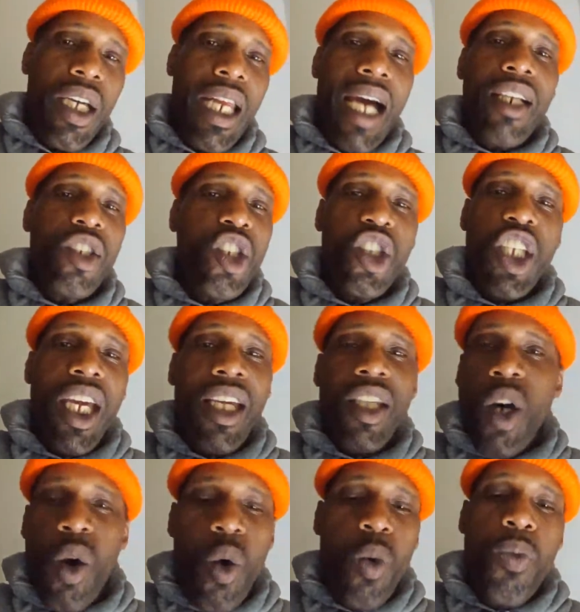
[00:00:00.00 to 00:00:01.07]
And that'll just
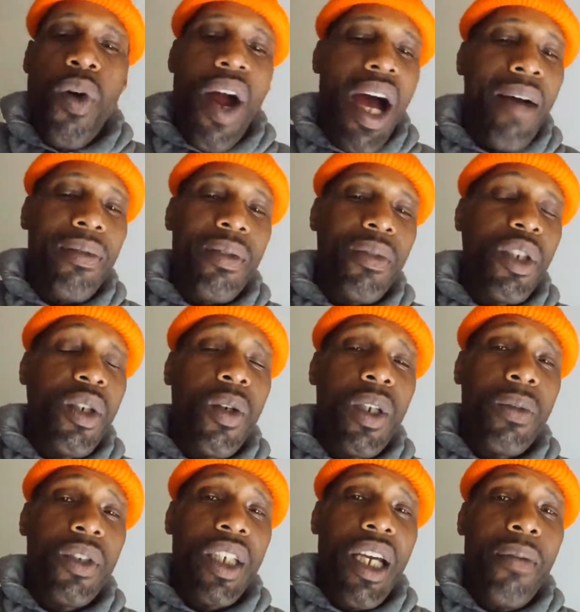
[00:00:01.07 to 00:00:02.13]
end the whole problem. You know
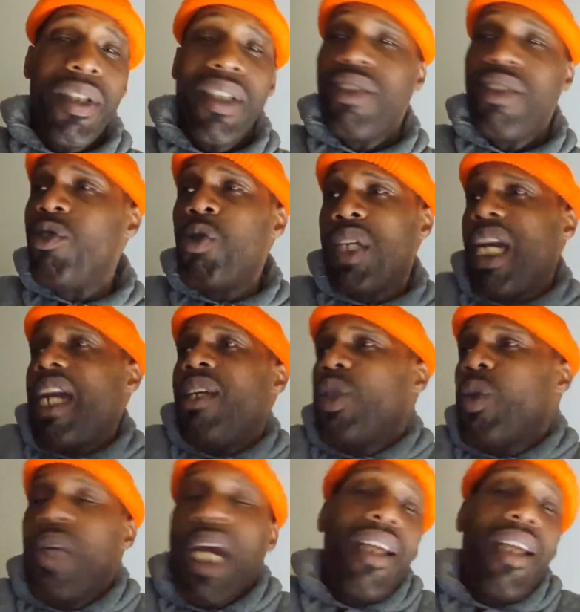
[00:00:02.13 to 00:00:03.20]
what I'm saying? But you can't
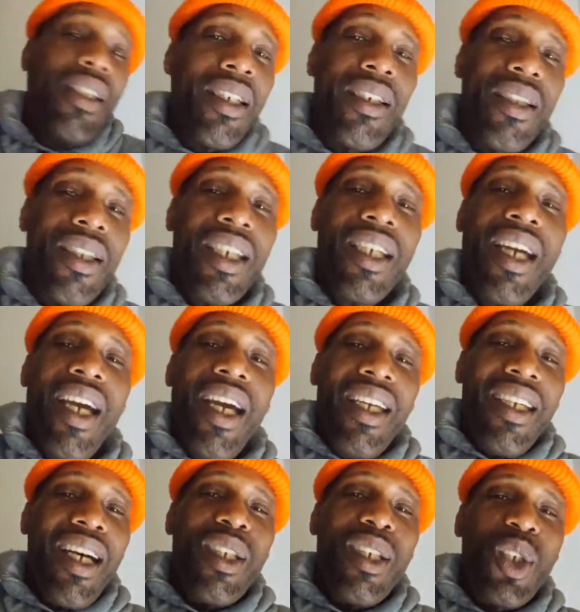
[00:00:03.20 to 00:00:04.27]
do that legally.
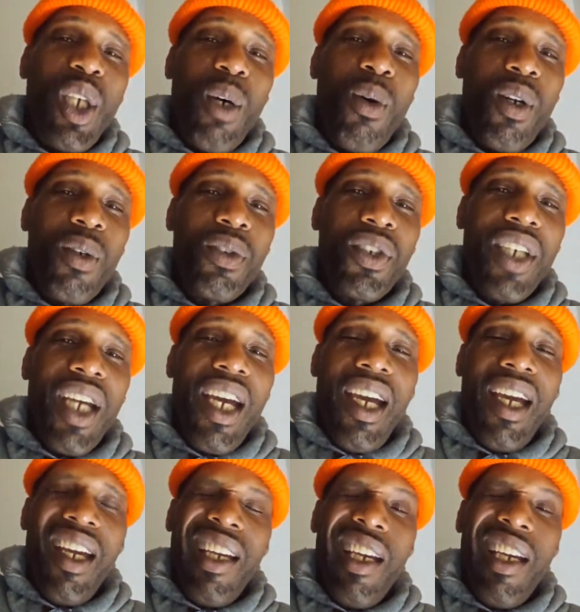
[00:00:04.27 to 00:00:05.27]
You understand what I'm saying?